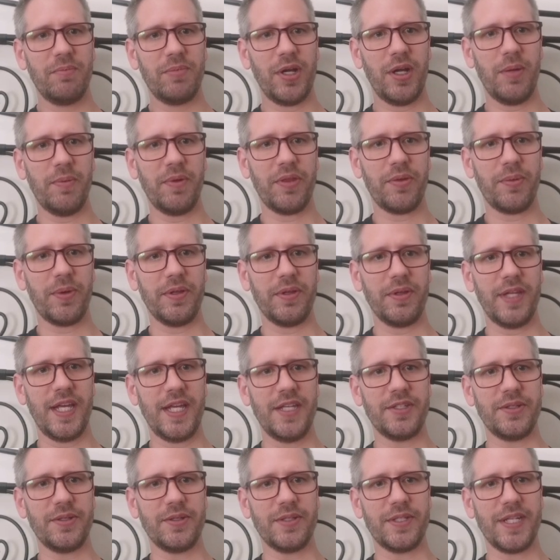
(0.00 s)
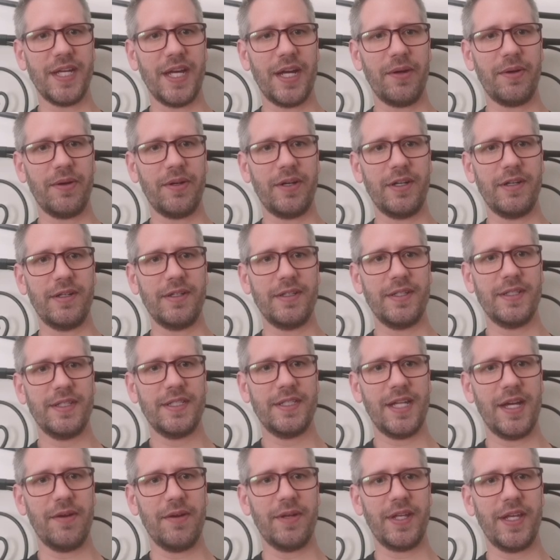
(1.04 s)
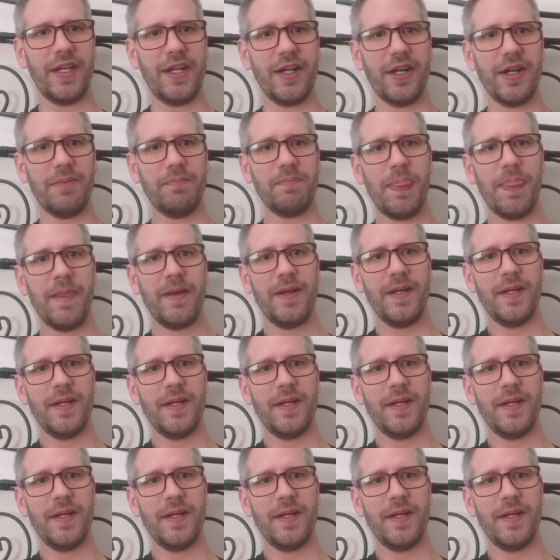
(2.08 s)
Probably throw a laser tower down here.